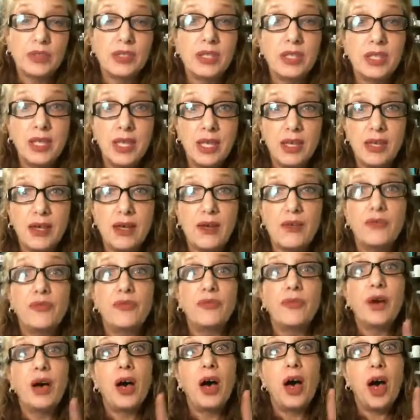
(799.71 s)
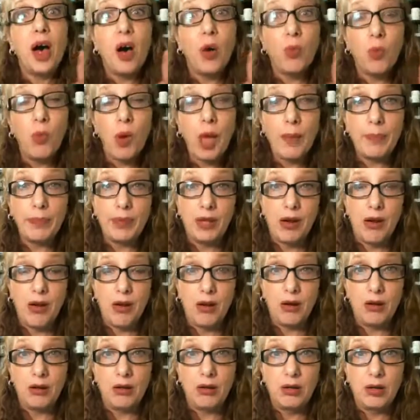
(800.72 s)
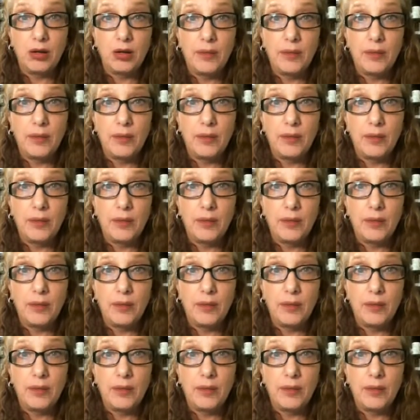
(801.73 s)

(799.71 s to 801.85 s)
give a webinar